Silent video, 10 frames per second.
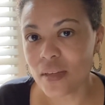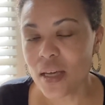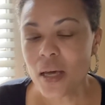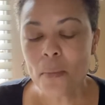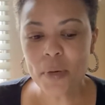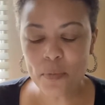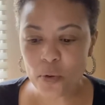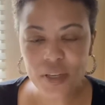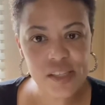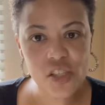People
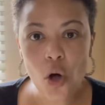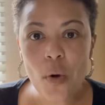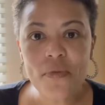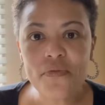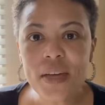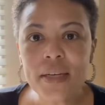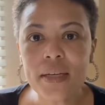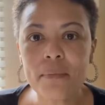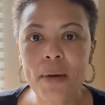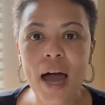get so
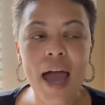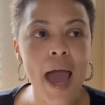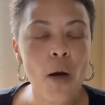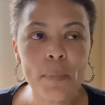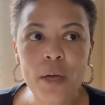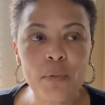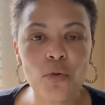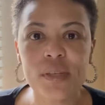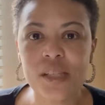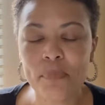offended by how people
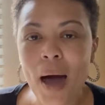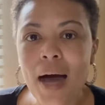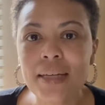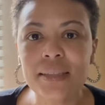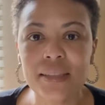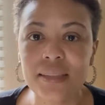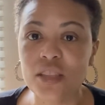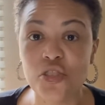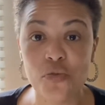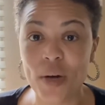respond to
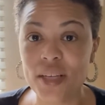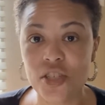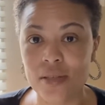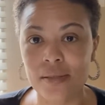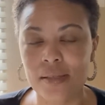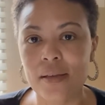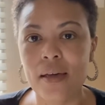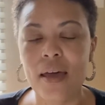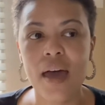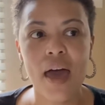situations
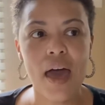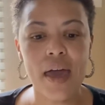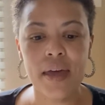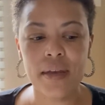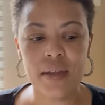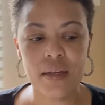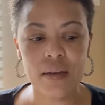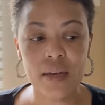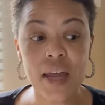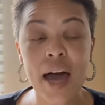and
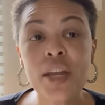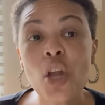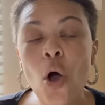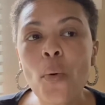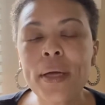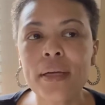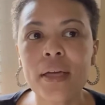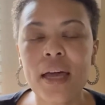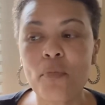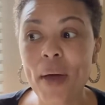not knowing
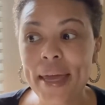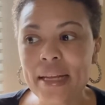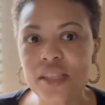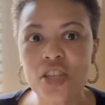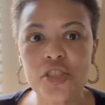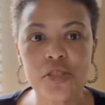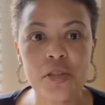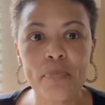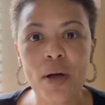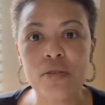and paying attention to the
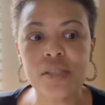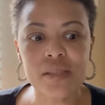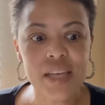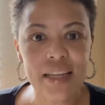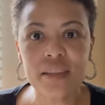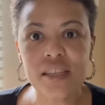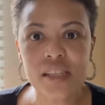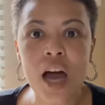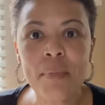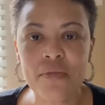person that is
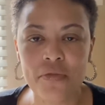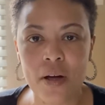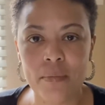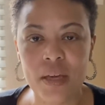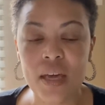coming from.